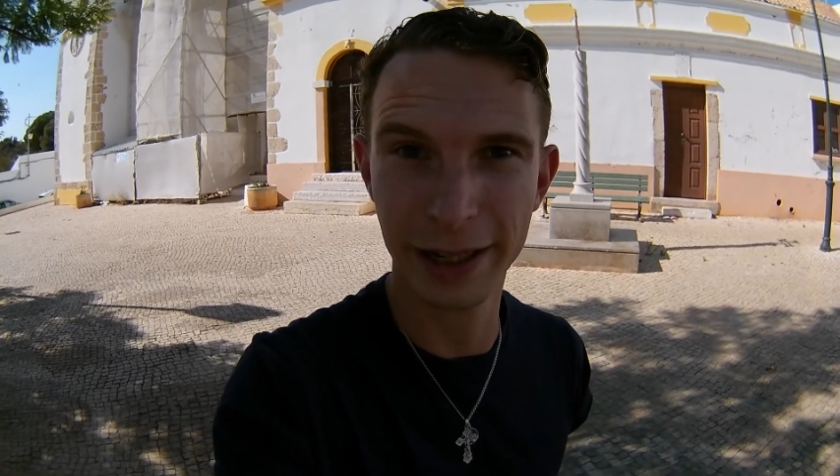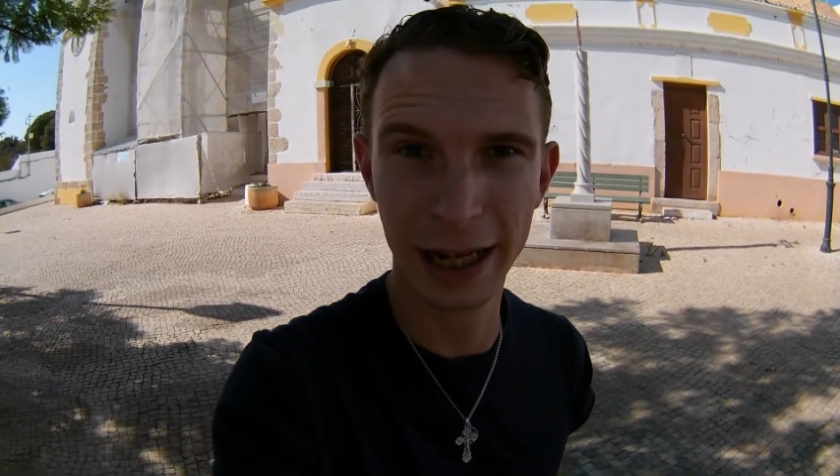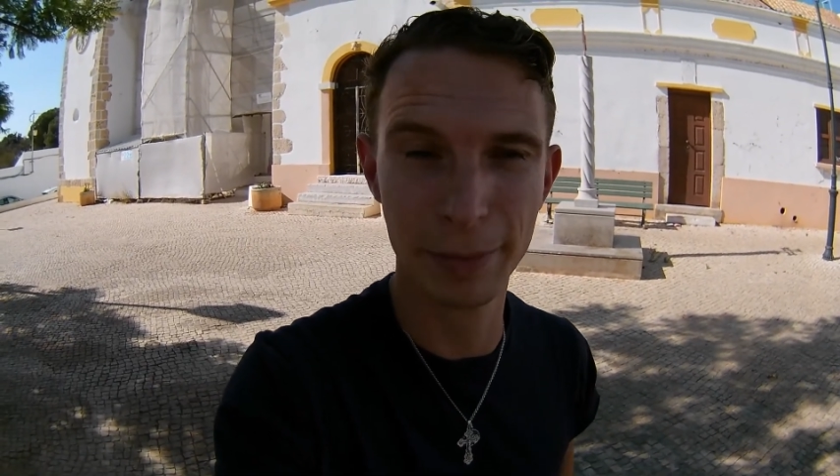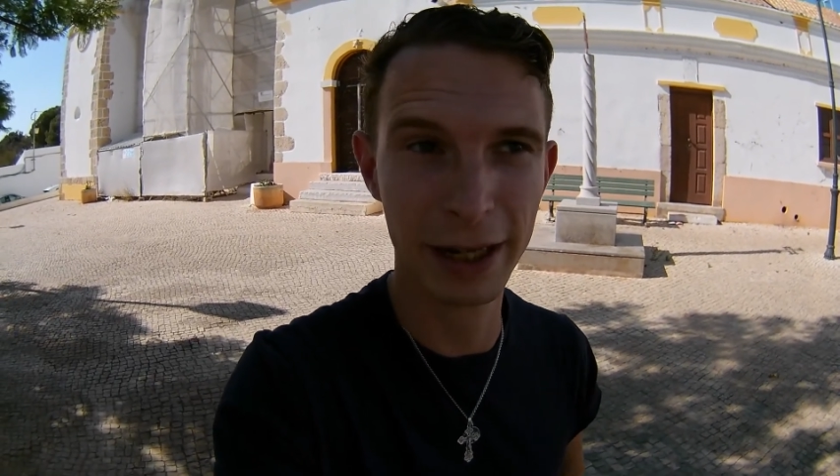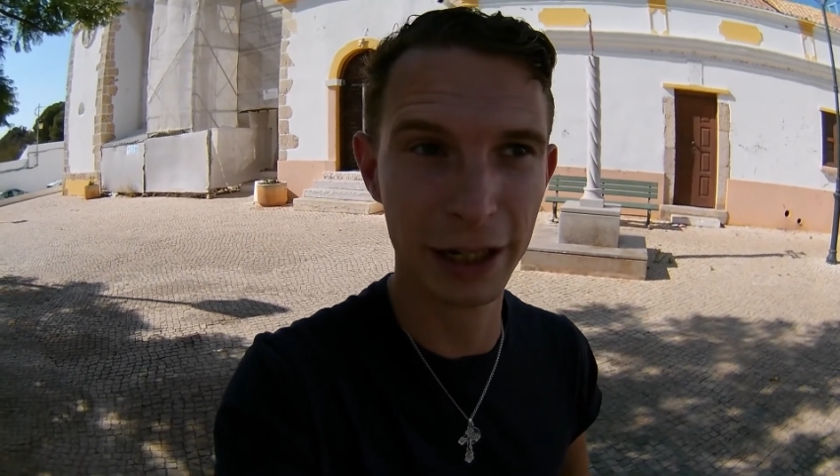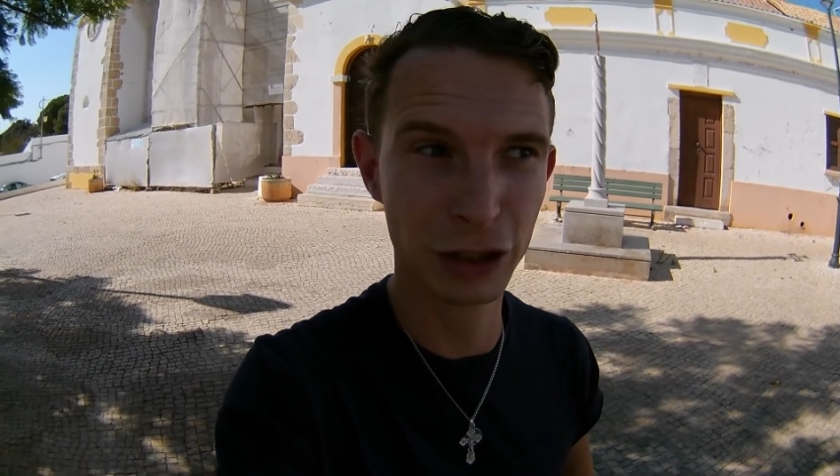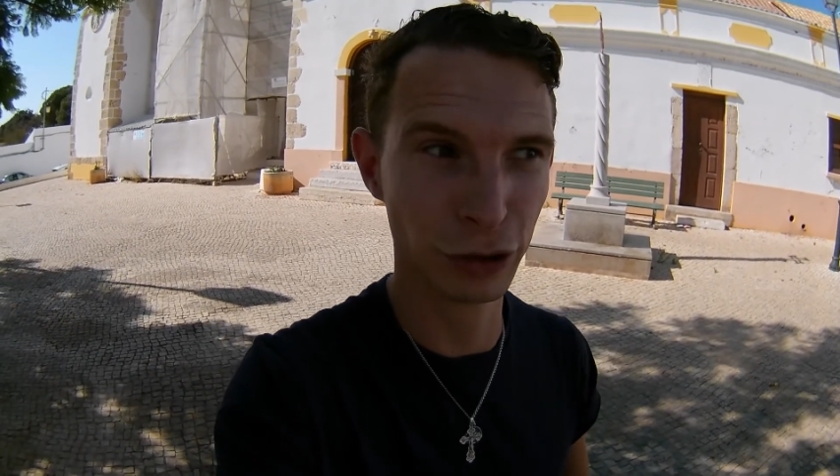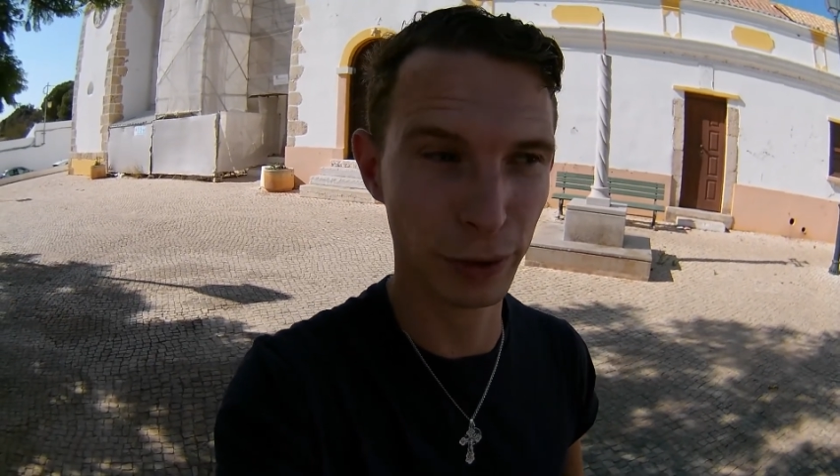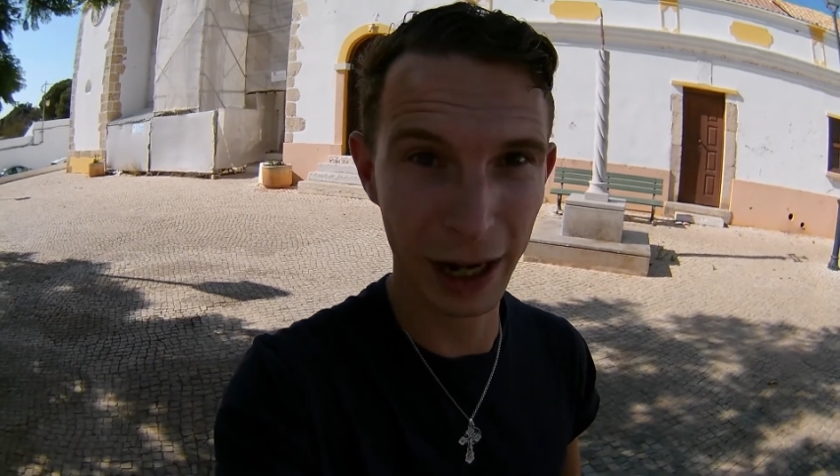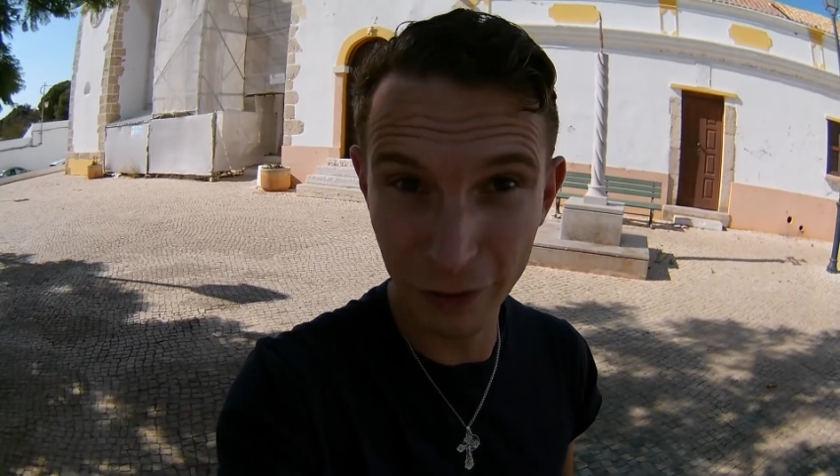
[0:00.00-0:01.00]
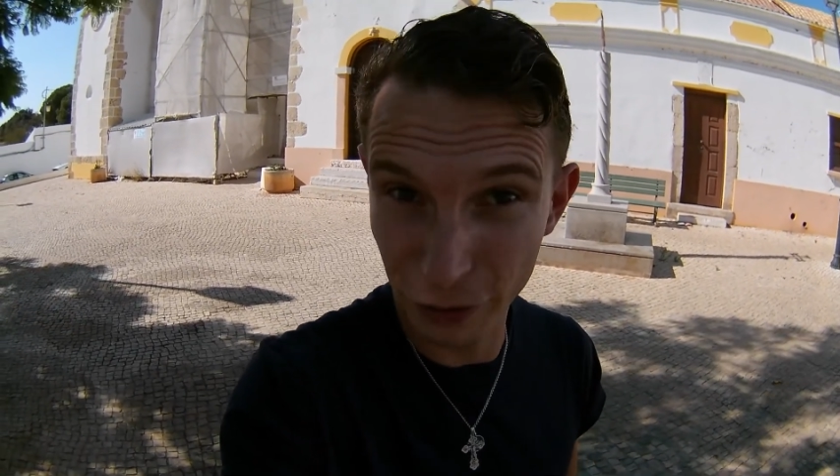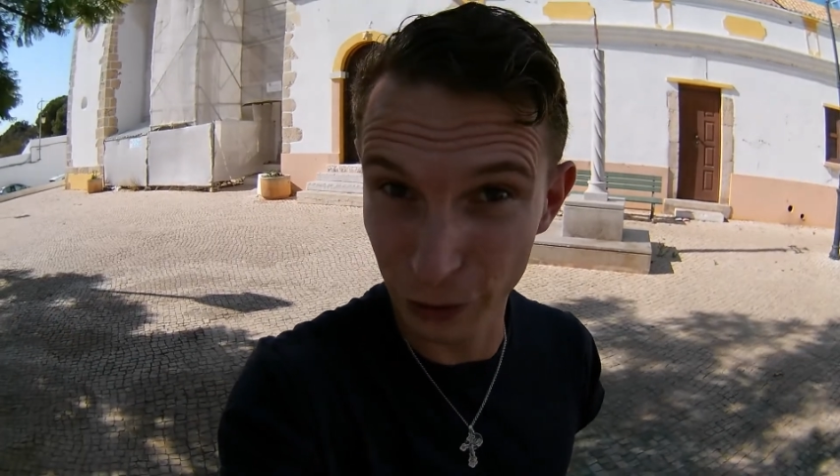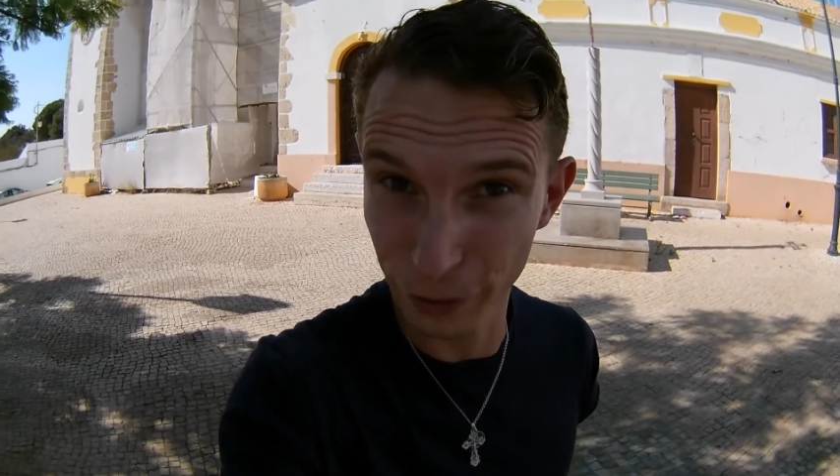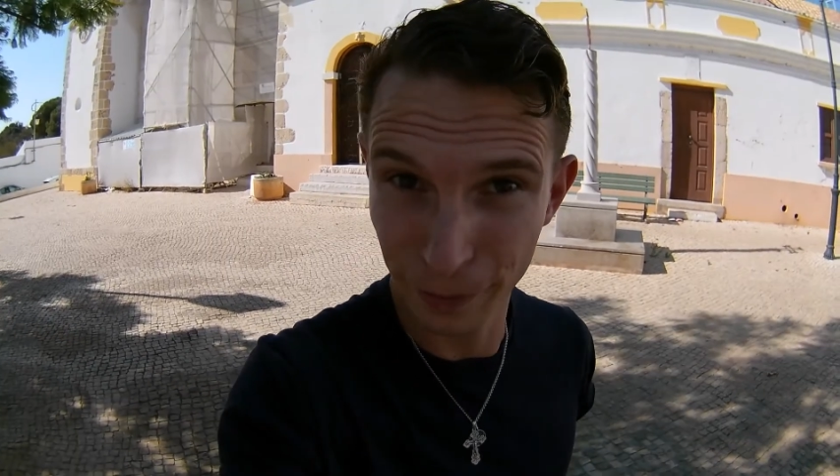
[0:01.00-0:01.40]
came here to Alvor